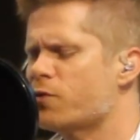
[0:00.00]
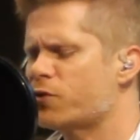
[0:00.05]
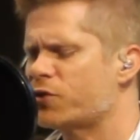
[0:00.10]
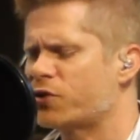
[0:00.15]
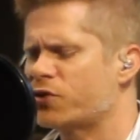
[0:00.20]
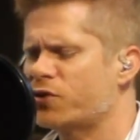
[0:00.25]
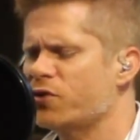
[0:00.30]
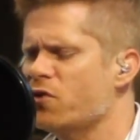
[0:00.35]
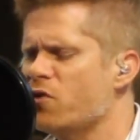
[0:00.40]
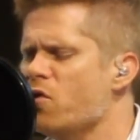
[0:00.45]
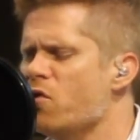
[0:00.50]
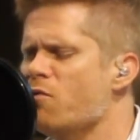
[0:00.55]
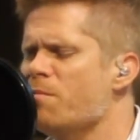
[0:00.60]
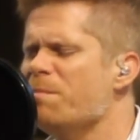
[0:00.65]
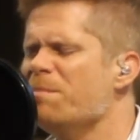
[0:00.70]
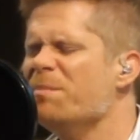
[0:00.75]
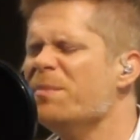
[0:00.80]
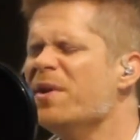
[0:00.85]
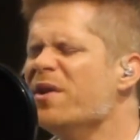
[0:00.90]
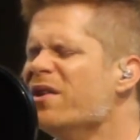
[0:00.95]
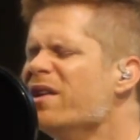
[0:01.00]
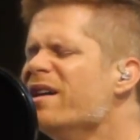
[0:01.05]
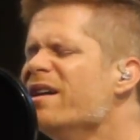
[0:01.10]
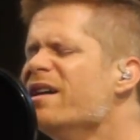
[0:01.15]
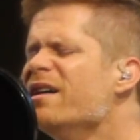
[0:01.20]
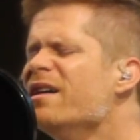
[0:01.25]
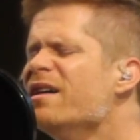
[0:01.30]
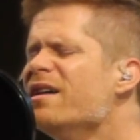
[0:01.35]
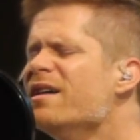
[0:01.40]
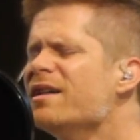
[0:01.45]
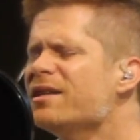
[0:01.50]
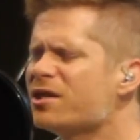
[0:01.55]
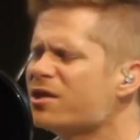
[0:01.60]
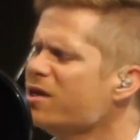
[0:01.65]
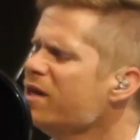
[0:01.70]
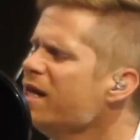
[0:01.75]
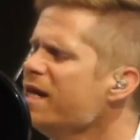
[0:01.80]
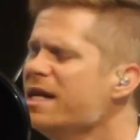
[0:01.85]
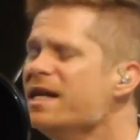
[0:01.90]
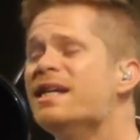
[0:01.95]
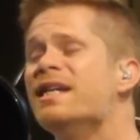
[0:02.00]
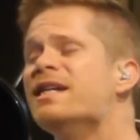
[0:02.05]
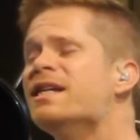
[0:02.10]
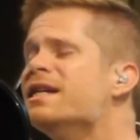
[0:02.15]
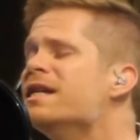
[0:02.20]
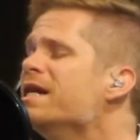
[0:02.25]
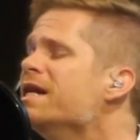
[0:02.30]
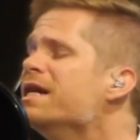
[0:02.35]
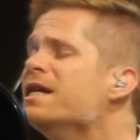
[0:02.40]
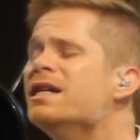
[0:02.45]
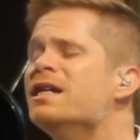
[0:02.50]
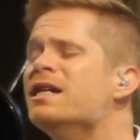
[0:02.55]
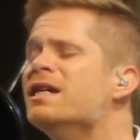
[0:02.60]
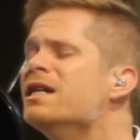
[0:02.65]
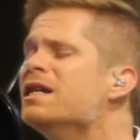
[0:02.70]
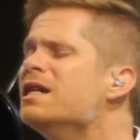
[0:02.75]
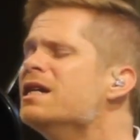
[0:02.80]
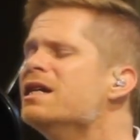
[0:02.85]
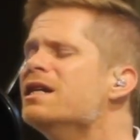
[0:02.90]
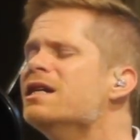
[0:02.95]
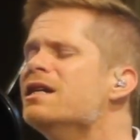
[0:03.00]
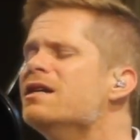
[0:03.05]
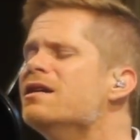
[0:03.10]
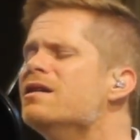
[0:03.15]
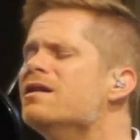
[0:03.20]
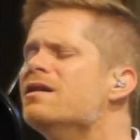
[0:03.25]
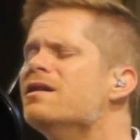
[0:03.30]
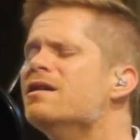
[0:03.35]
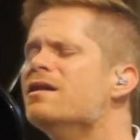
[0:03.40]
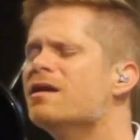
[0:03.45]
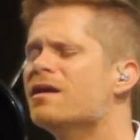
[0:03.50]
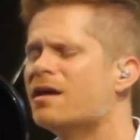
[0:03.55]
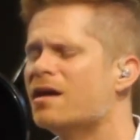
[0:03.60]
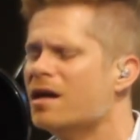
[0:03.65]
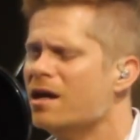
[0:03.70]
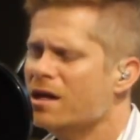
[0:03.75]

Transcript: with so much need,